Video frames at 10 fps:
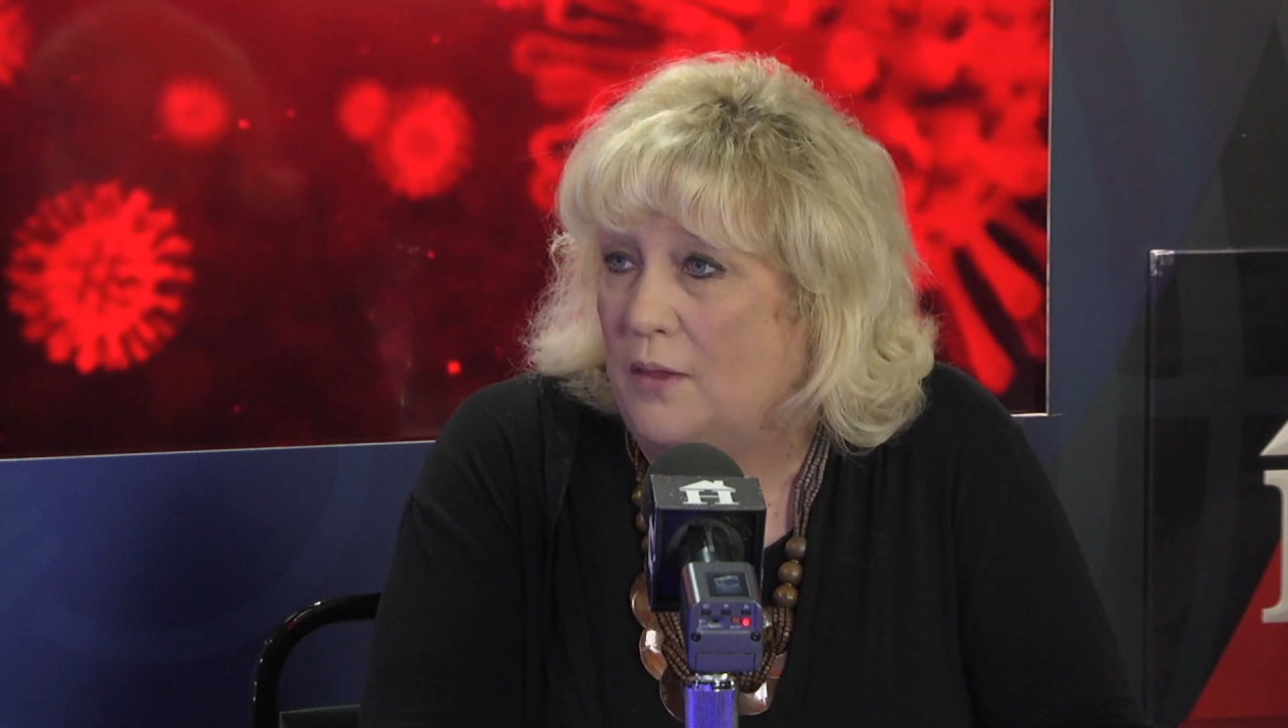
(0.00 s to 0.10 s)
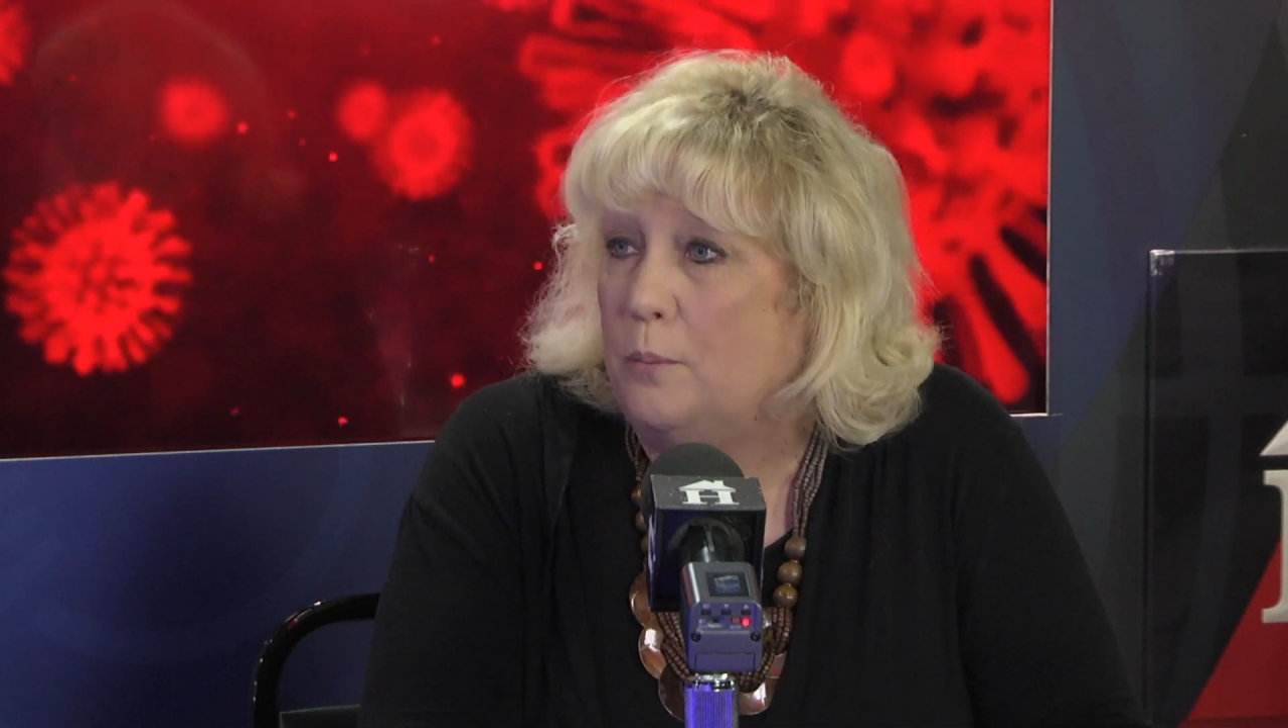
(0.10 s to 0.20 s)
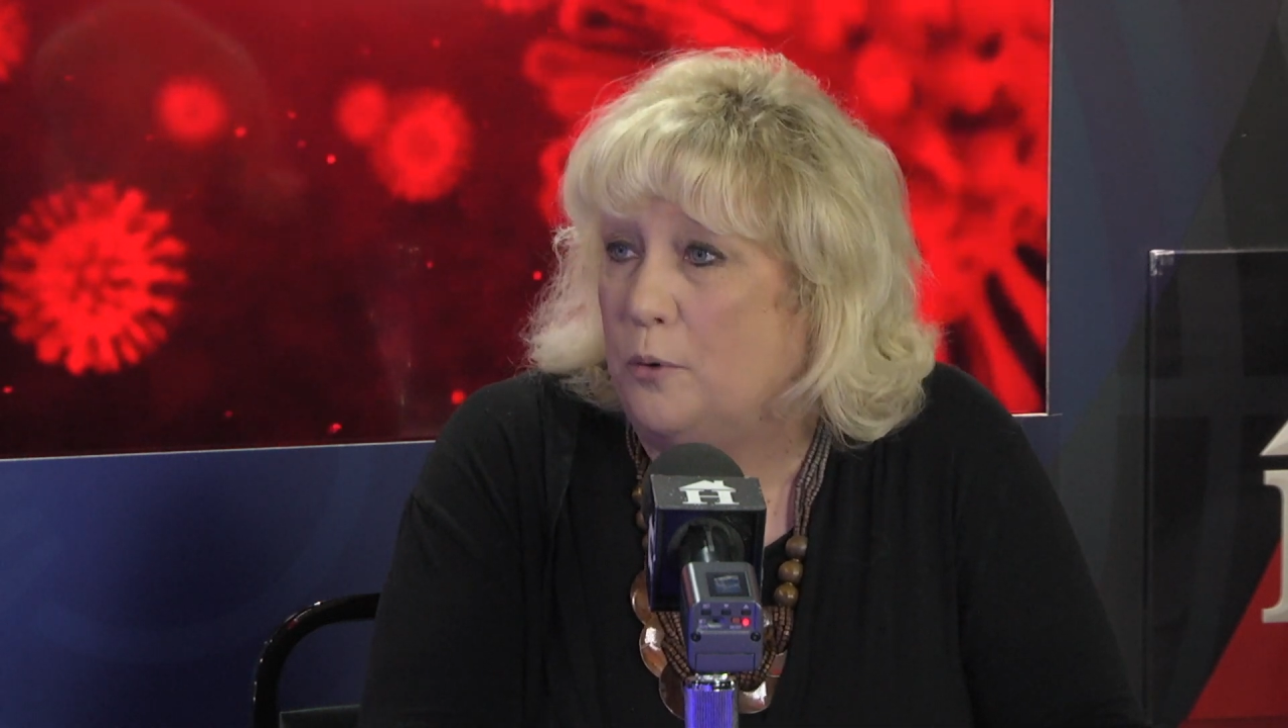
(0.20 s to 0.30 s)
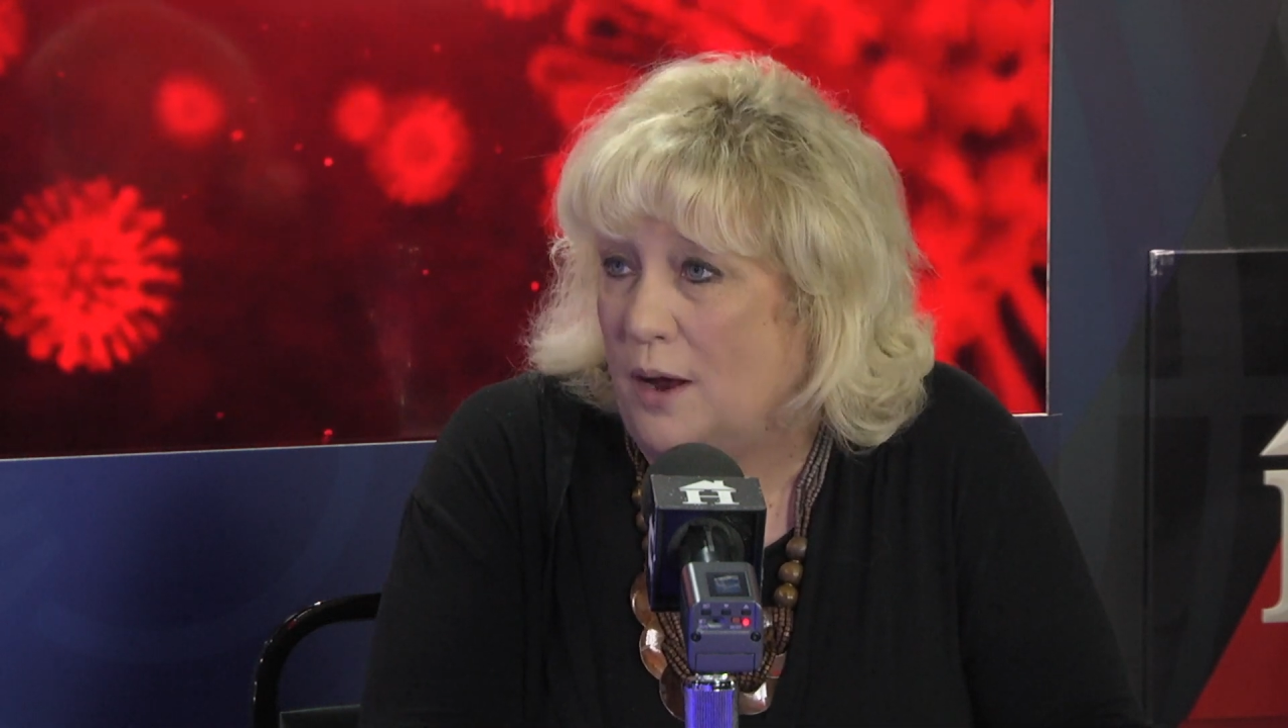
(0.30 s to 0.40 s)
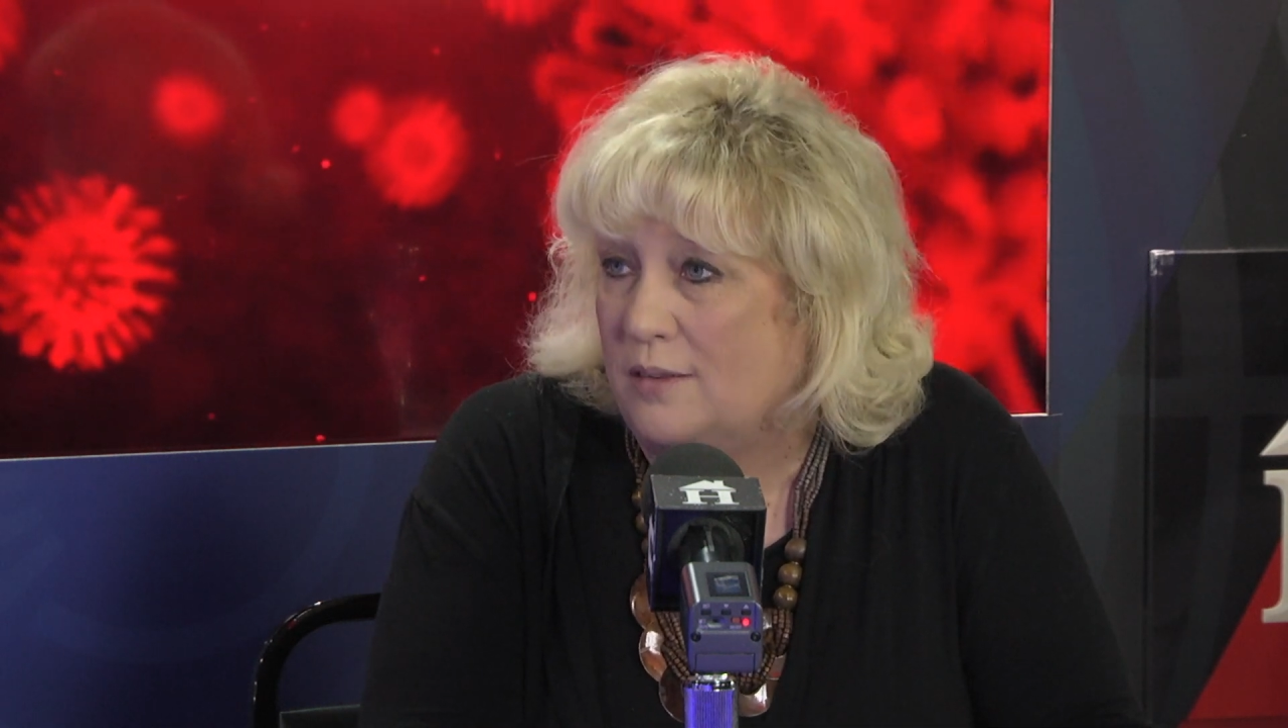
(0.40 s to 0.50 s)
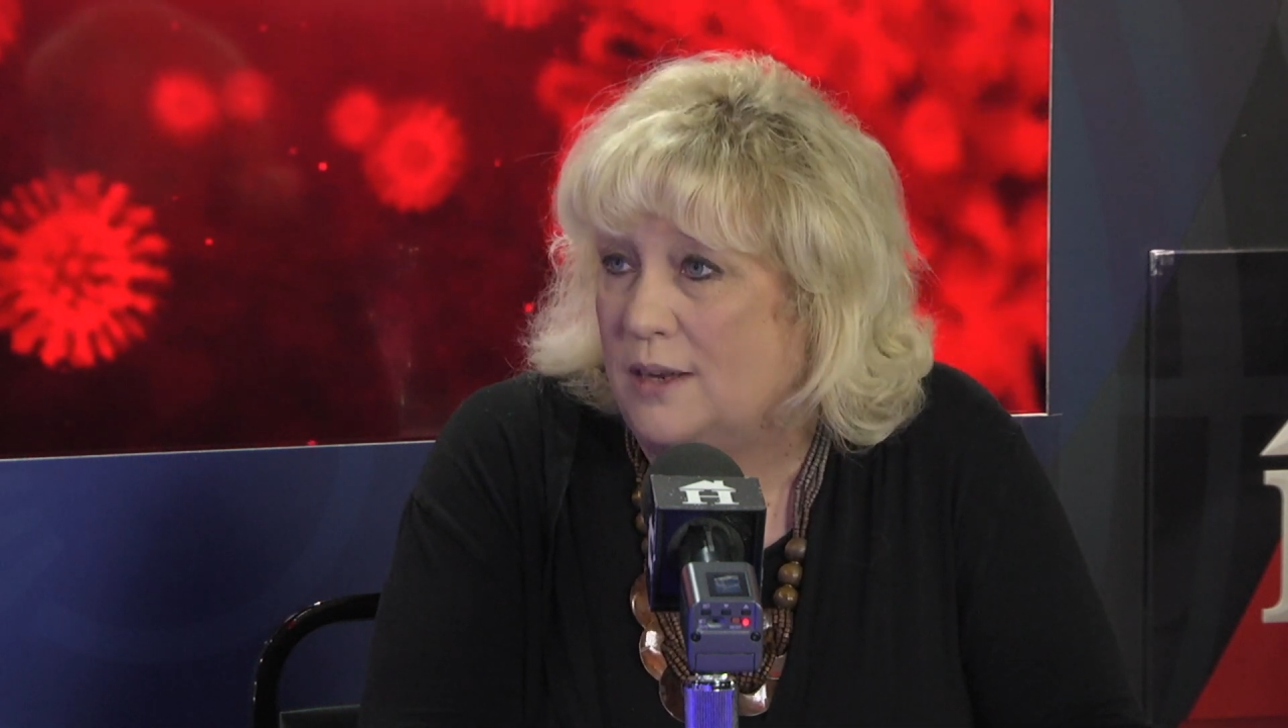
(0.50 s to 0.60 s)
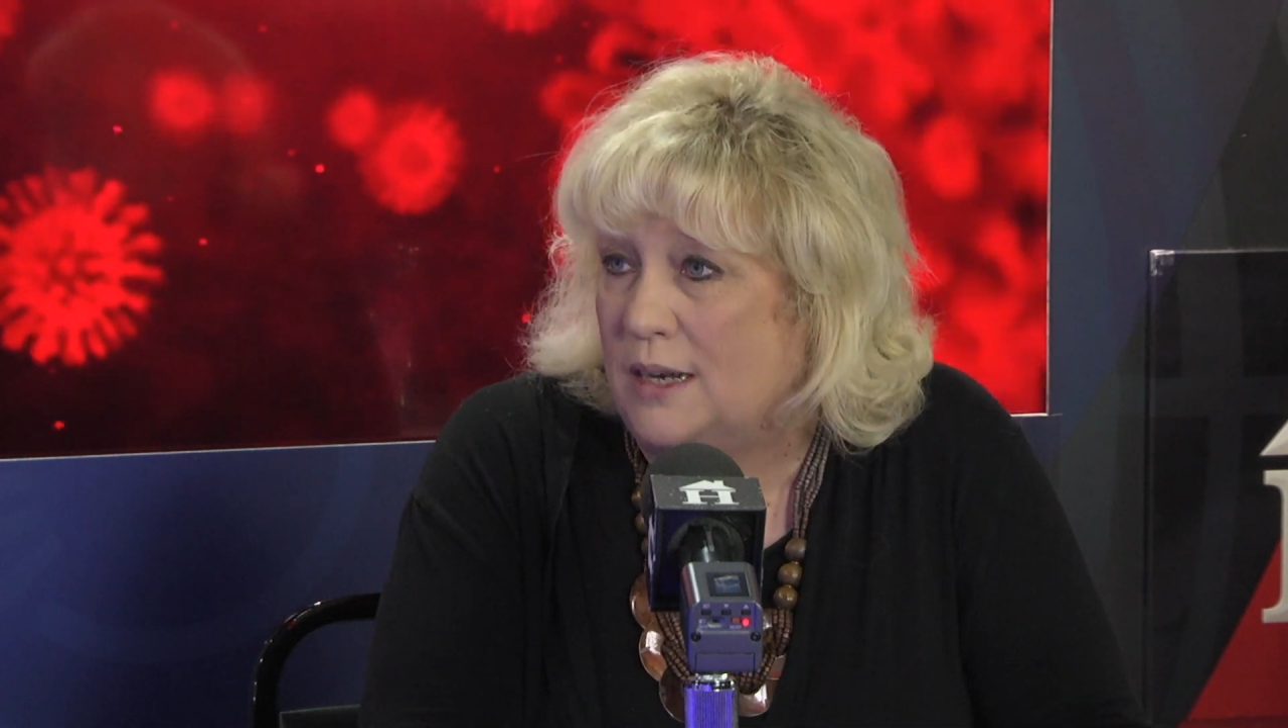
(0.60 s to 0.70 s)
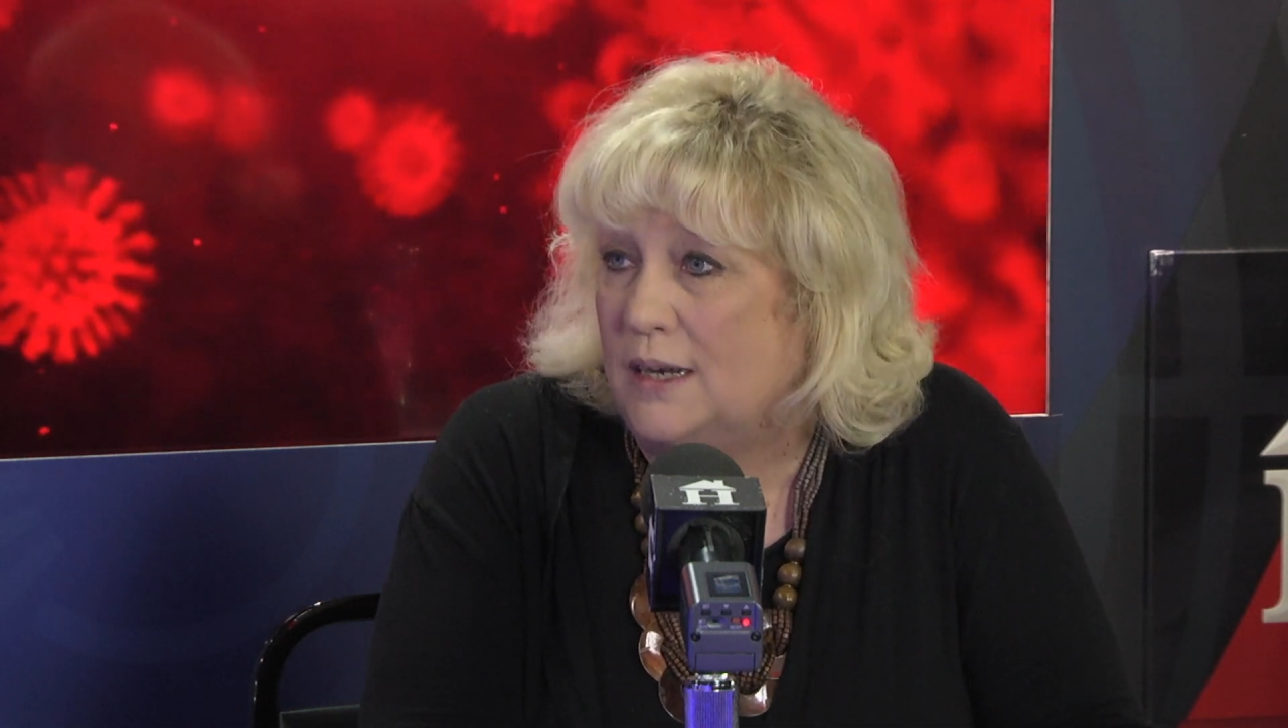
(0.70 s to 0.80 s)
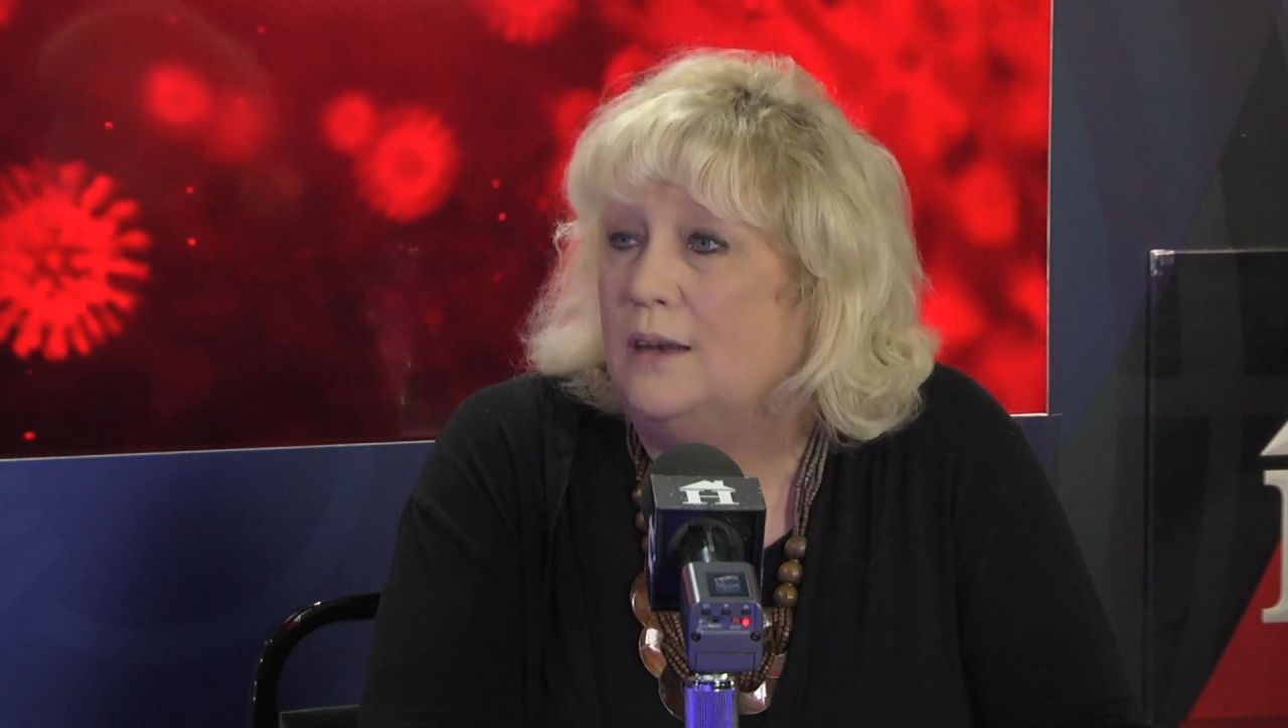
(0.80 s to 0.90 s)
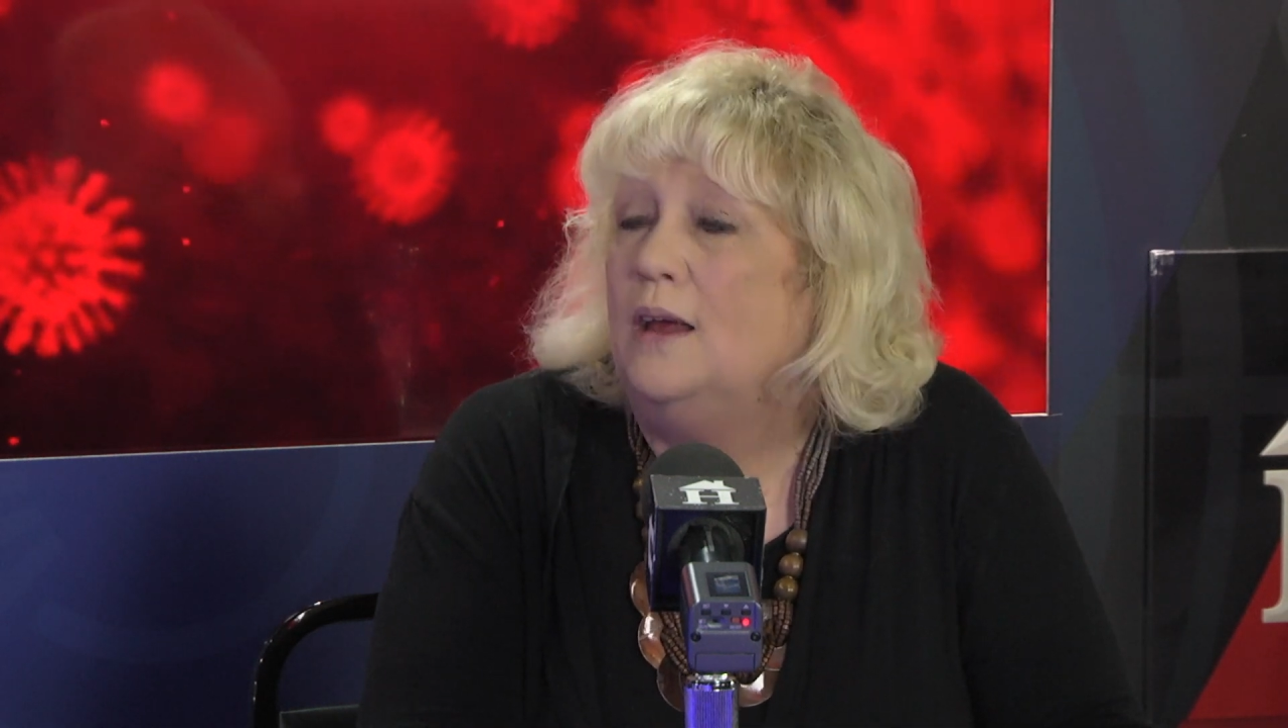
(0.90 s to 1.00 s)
the president,